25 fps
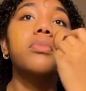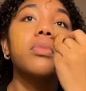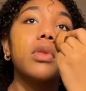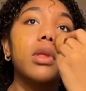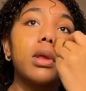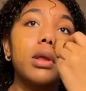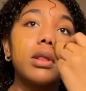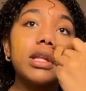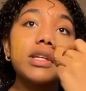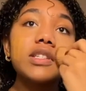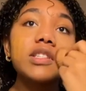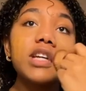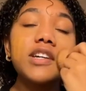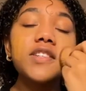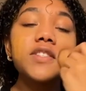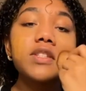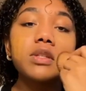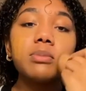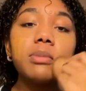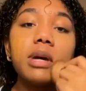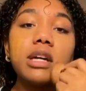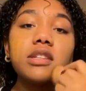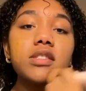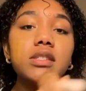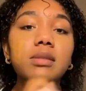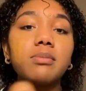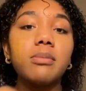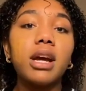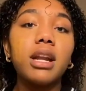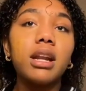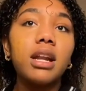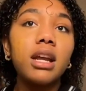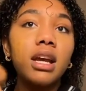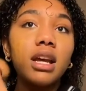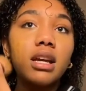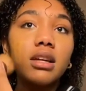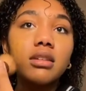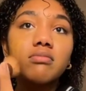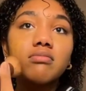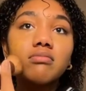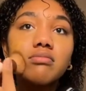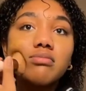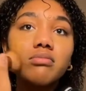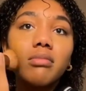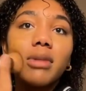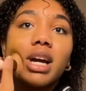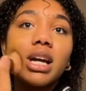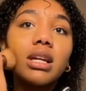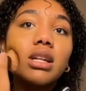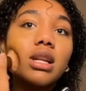this also matches my neck.
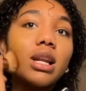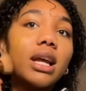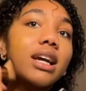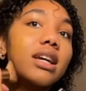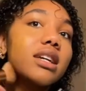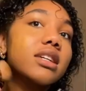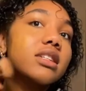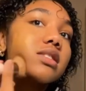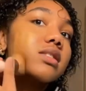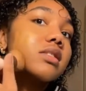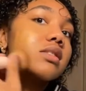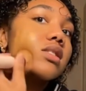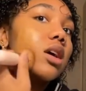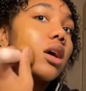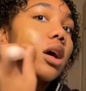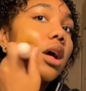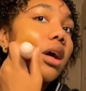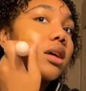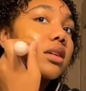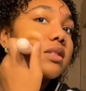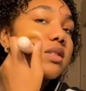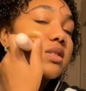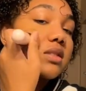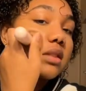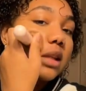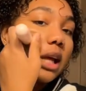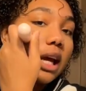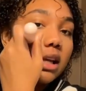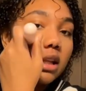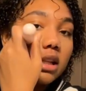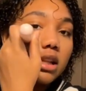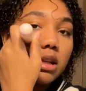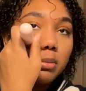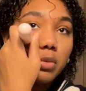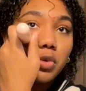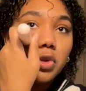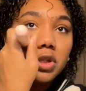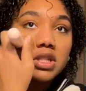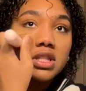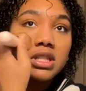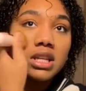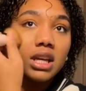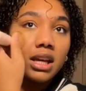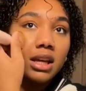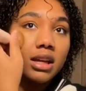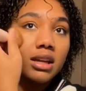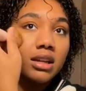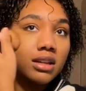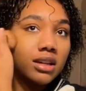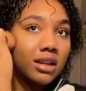My neck is slightly more
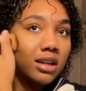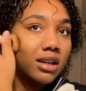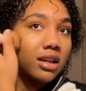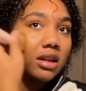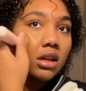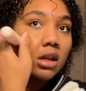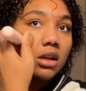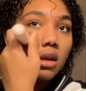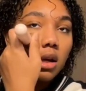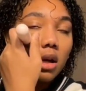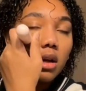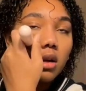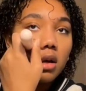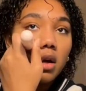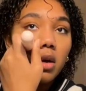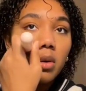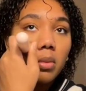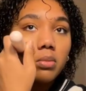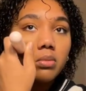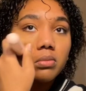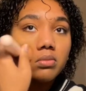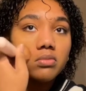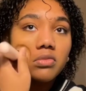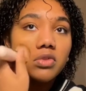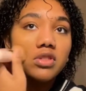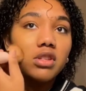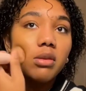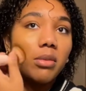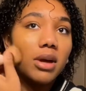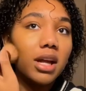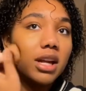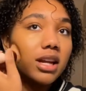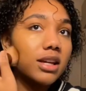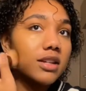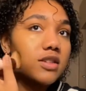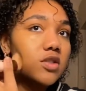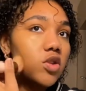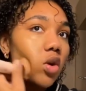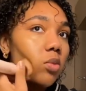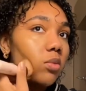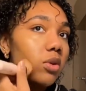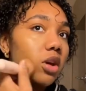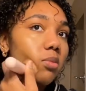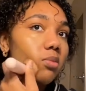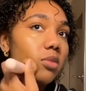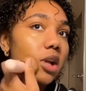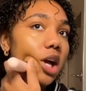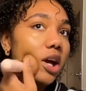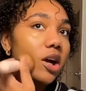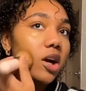tan. Somebody had told me I'm
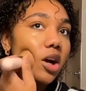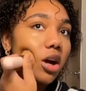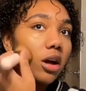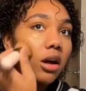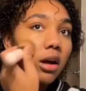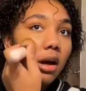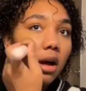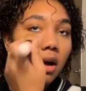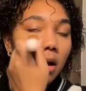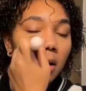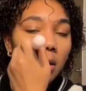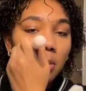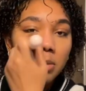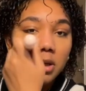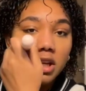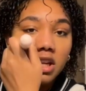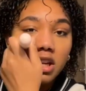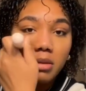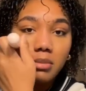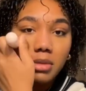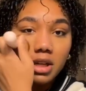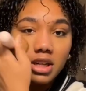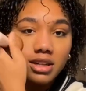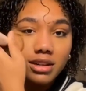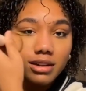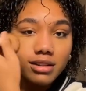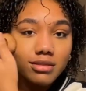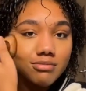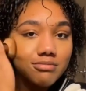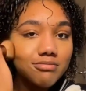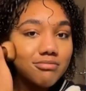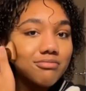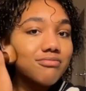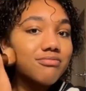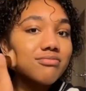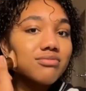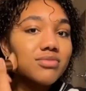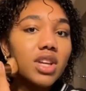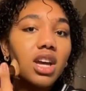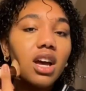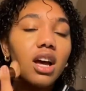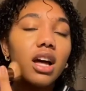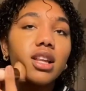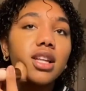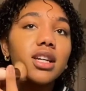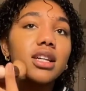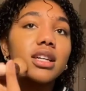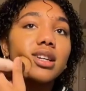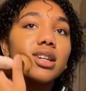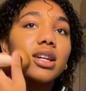like a peanut butter
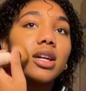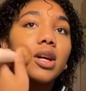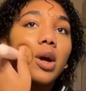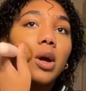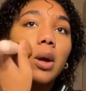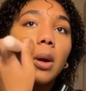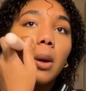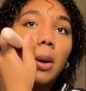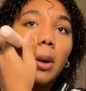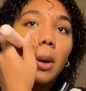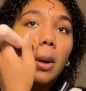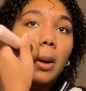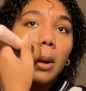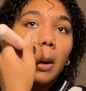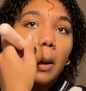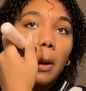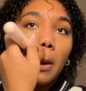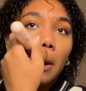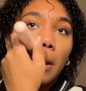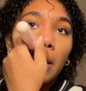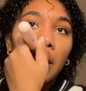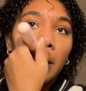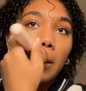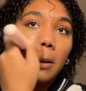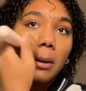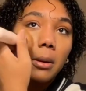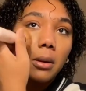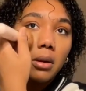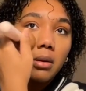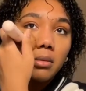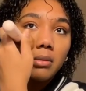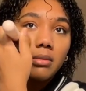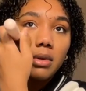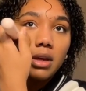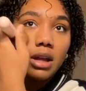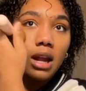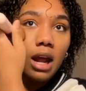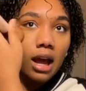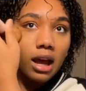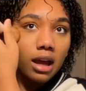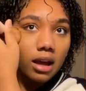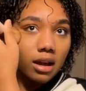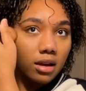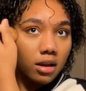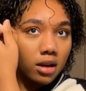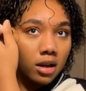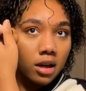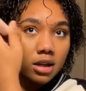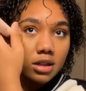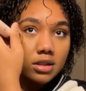color, and I
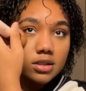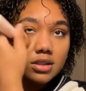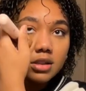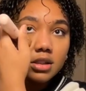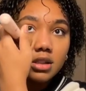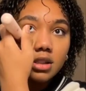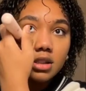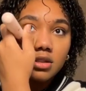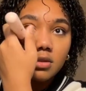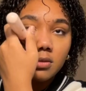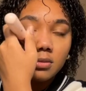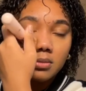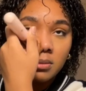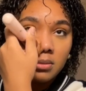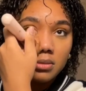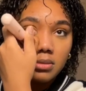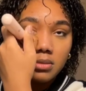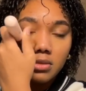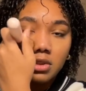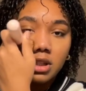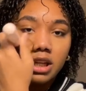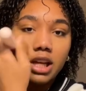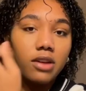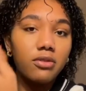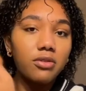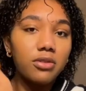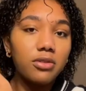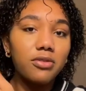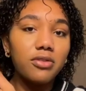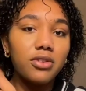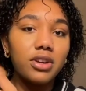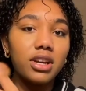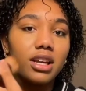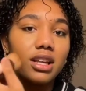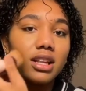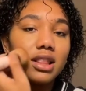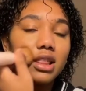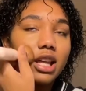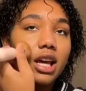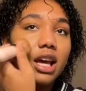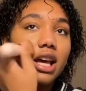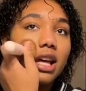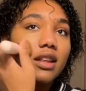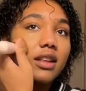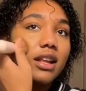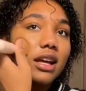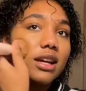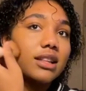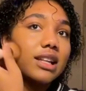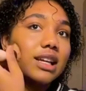honestly never forget that.
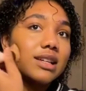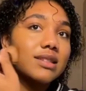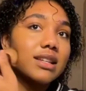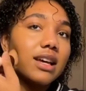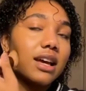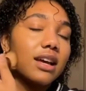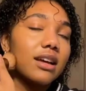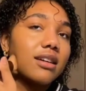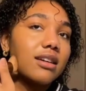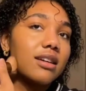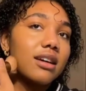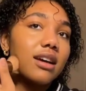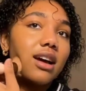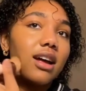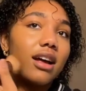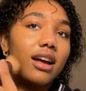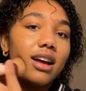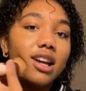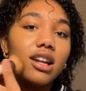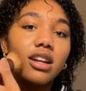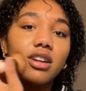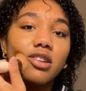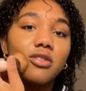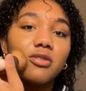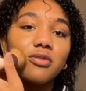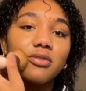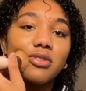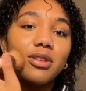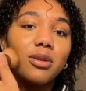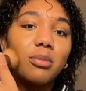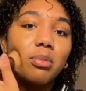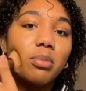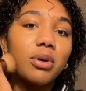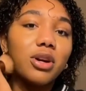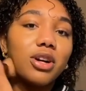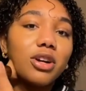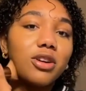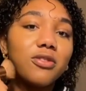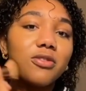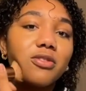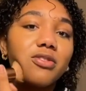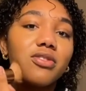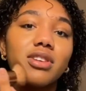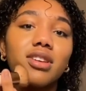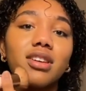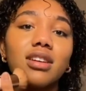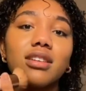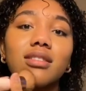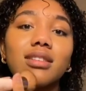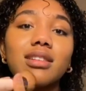Like, that's kind of the
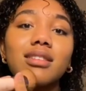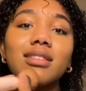perfect